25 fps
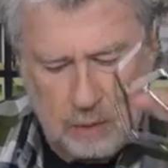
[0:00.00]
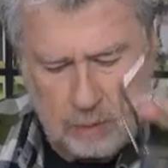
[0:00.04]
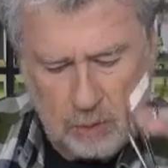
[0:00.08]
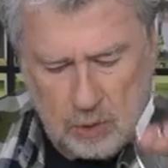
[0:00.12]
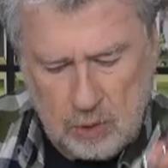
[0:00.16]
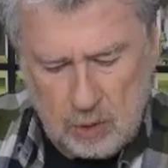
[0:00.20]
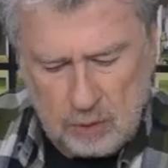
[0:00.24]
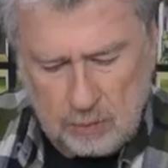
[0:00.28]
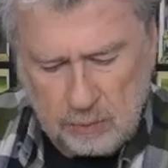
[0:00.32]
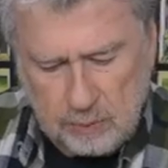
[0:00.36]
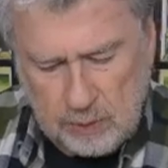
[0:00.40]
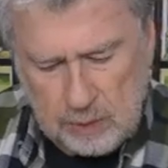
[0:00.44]

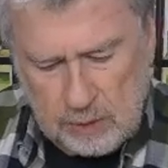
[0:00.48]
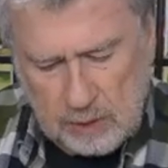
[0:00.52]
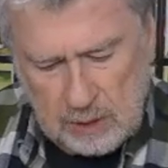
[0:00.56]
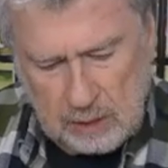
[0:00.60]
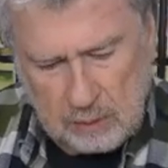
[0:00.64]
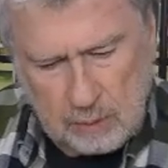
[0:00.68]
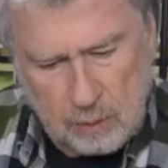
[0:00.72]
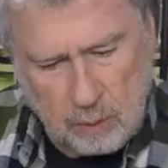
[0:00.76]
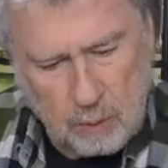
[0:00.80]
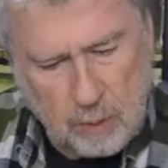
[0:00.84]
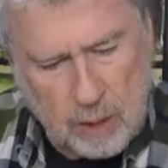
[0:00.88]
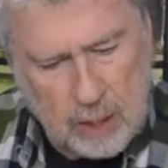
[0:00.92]
So the first
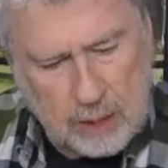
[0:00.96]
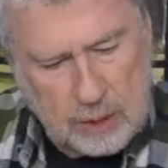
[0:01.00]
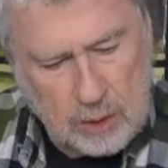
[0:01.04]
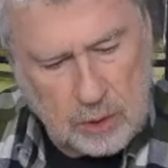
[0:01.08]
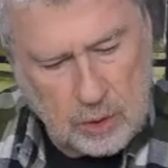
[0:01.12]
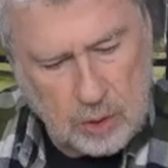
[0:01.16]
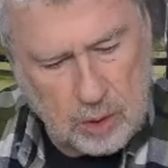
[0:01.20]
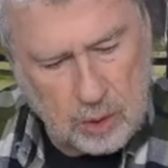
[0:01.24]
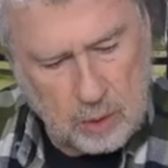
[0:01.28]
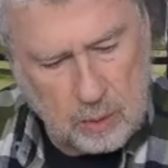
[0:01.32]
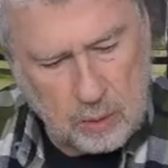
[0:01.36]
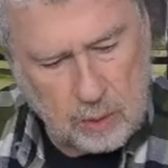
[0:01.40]
thing we want to
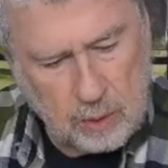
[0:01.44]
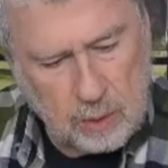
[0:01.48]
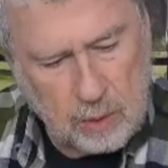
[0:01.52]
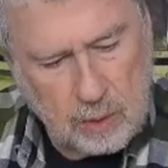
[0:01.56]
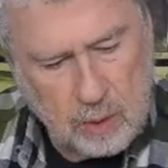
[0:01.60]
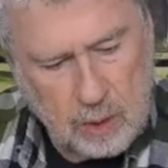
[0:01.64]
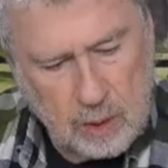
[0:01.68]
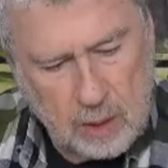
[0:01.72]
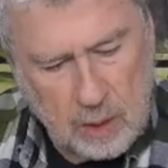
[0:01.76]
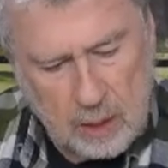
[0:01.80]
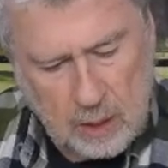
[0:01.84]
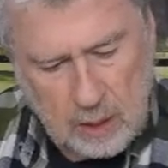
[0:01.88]
do
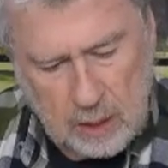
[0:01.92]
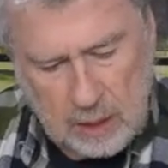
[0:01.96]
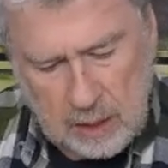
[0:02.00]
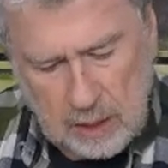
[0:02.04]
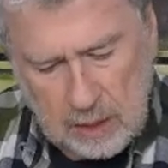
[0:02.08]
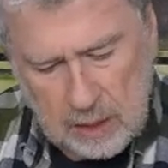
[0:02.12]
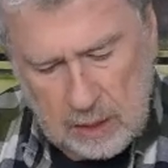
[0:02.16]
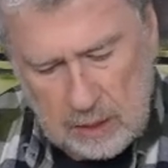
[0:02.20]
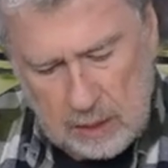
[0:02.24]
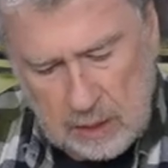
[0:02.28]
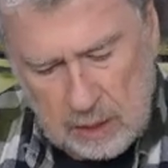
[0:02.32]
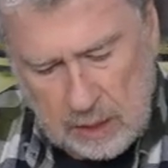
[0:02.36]

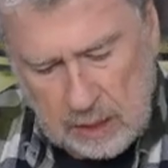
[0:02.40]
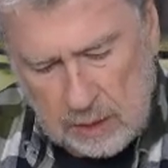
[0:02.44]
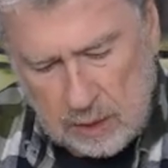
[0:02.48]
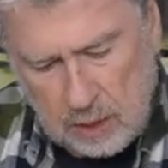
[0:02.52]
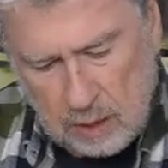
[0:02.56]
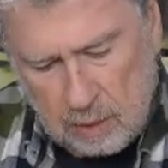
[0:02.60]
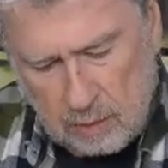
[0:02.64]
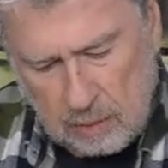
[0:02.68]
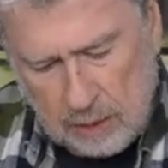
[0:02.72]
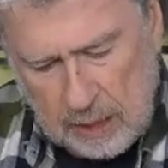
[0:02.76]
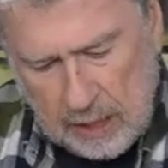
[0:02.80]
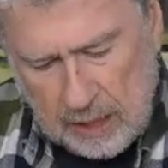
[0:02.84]
is let's
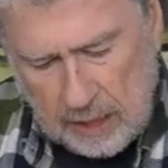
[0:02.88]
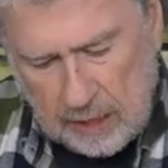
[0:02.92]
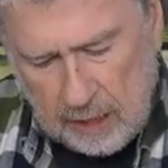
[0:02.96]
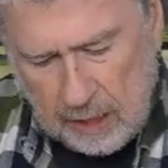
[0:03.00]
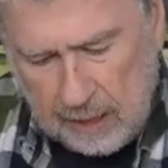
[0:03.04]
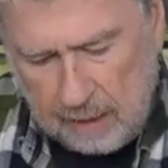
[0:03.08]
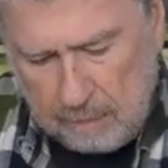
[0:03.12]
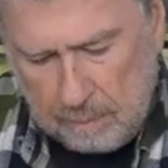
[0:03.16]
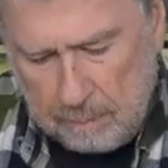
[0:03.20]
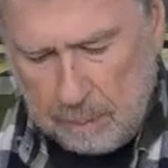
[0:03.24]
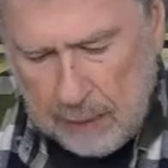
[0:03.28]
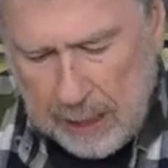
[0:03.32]
create
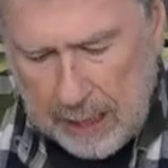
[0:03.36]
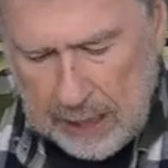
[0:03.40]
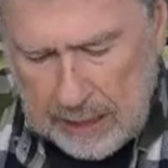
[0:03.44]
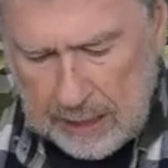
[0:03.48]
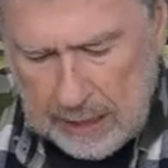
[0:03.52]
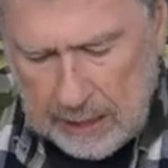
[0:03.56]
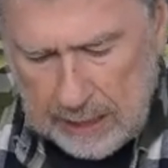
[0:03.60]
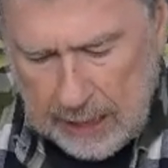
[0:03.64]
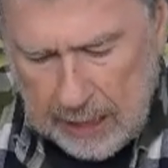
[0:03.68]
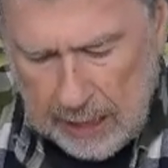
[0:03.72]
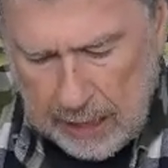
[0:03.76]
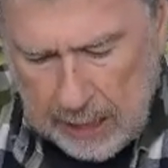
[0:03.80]
a
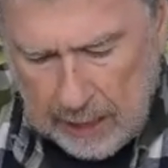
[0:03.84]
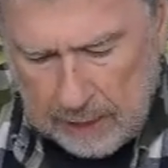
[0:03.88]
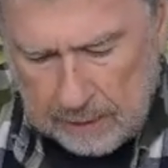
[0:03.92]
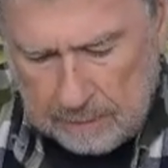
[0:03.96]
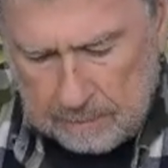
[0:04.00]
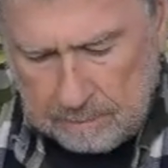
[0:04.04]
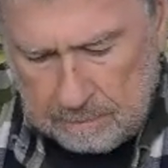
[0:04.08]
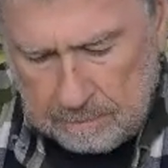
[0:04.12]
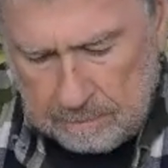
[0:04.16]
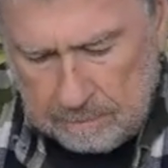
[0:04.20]
pentagon,